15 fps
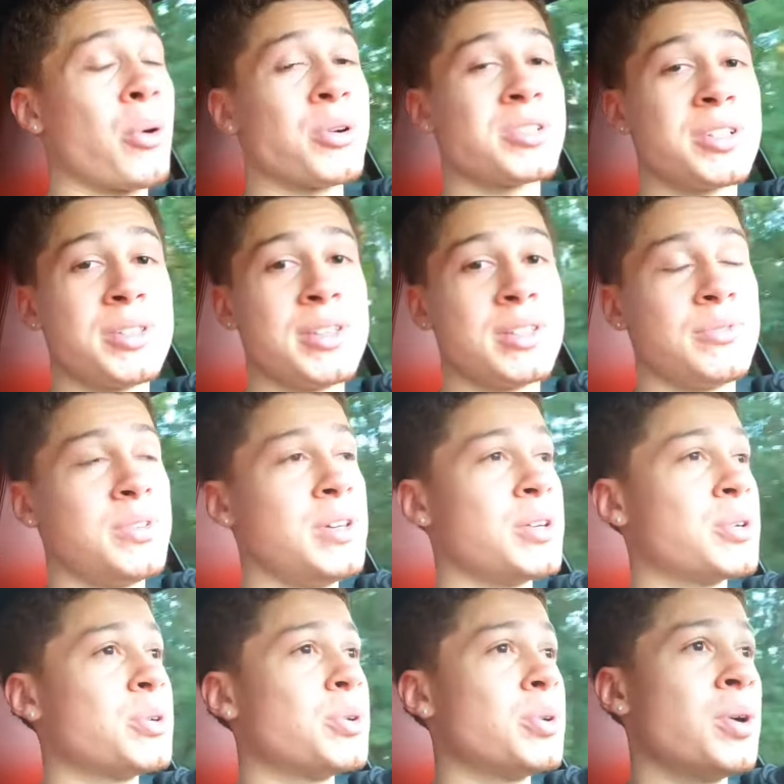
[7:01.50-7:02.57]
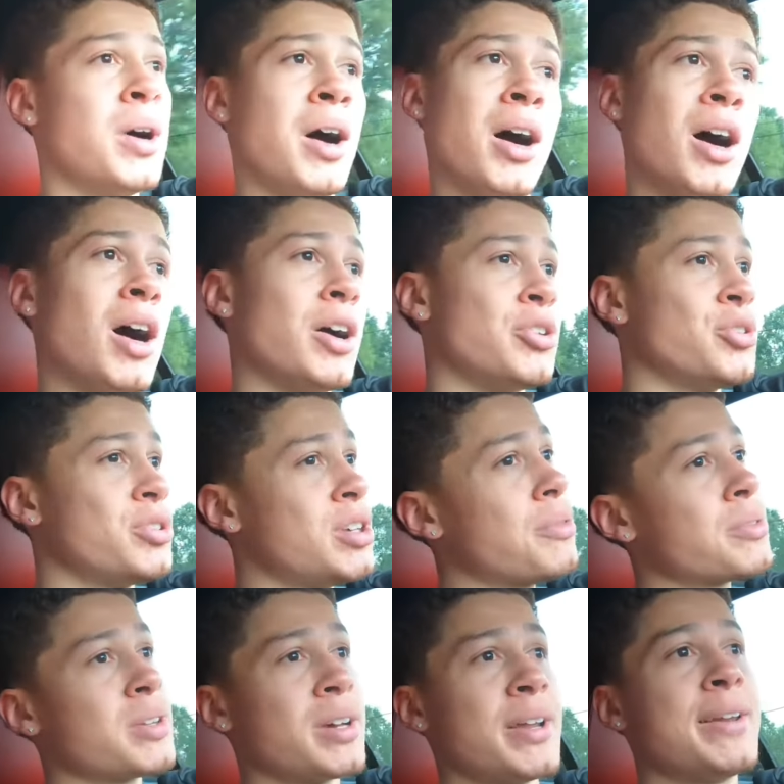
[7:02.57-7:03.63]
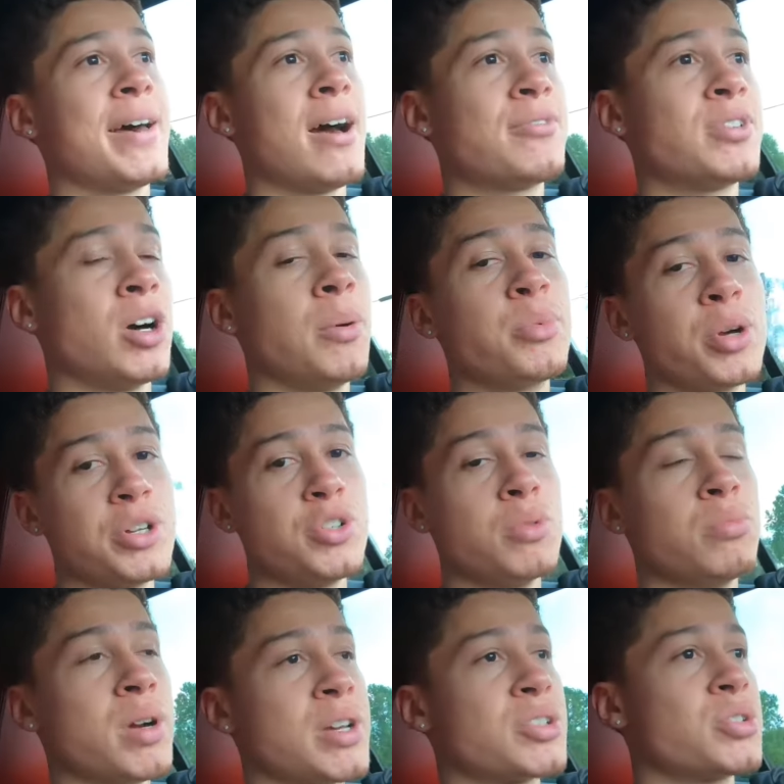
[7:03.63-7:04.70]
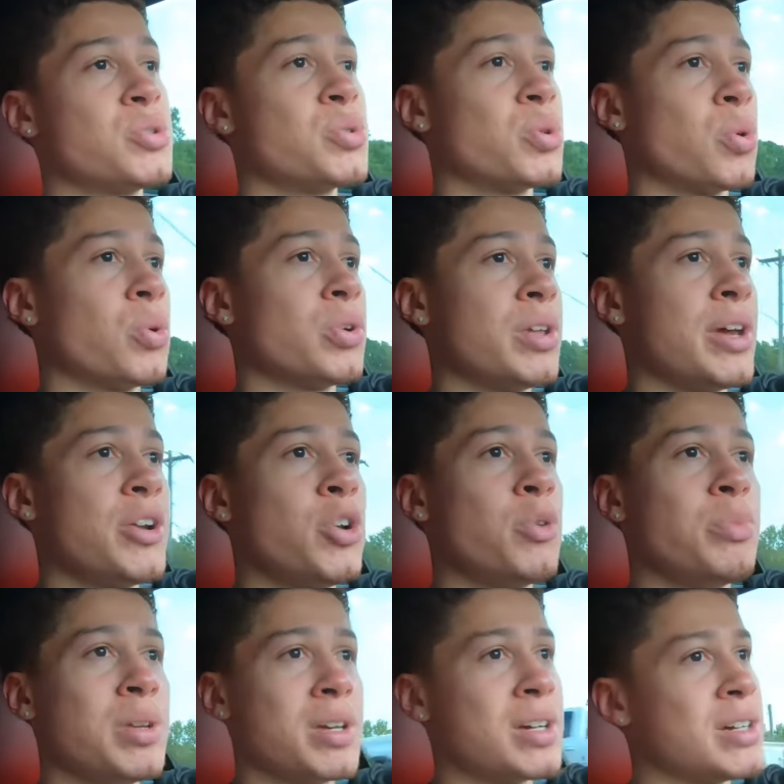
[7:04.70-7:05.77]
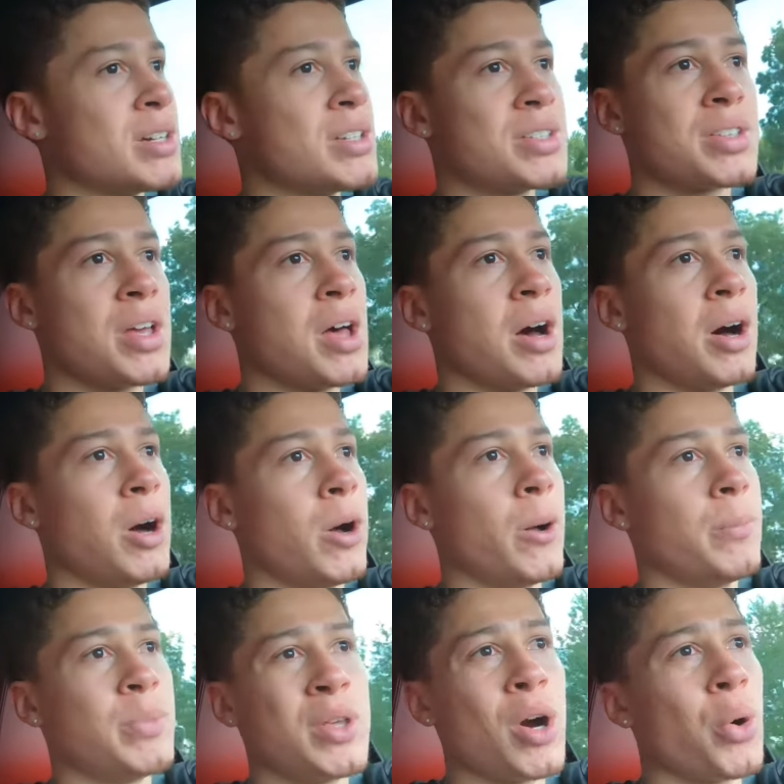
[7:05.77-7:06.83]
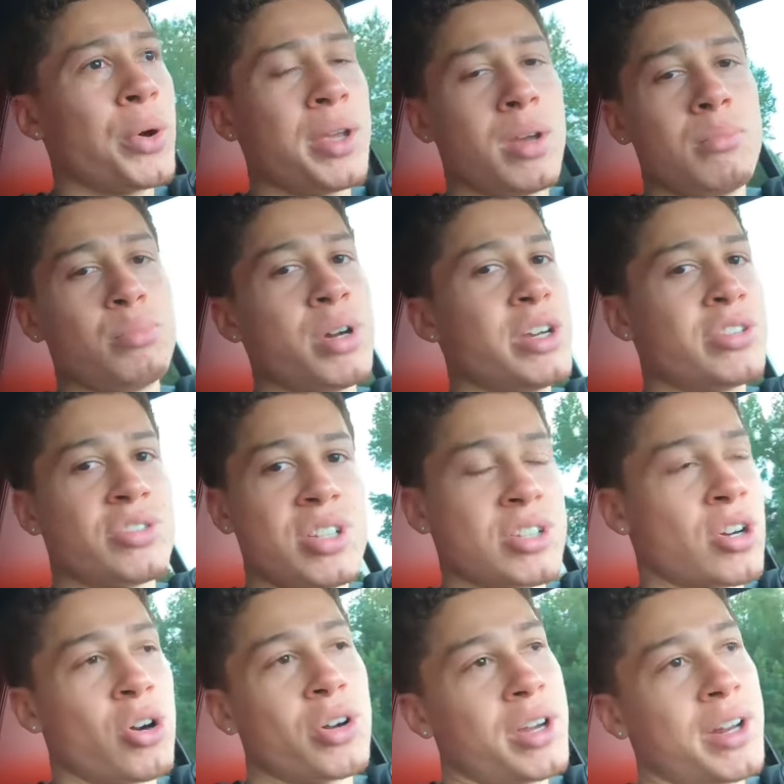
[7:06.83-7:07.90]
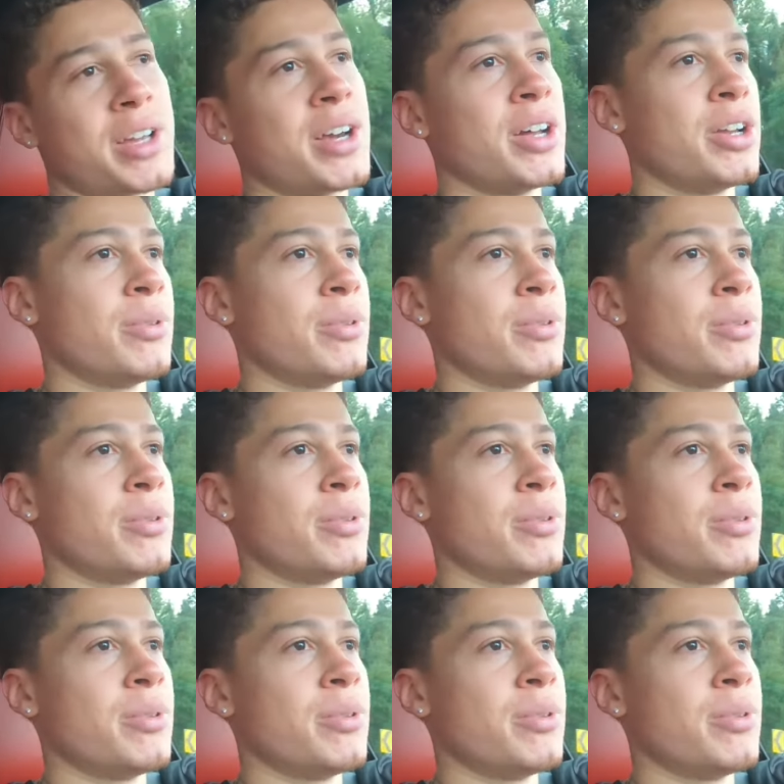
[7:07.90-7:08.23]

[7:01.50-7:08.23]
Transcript: to this vehicle, you're definitely going to have to upgrade your brakes sooner or later, because the OEM brakes just aren't going to cut it.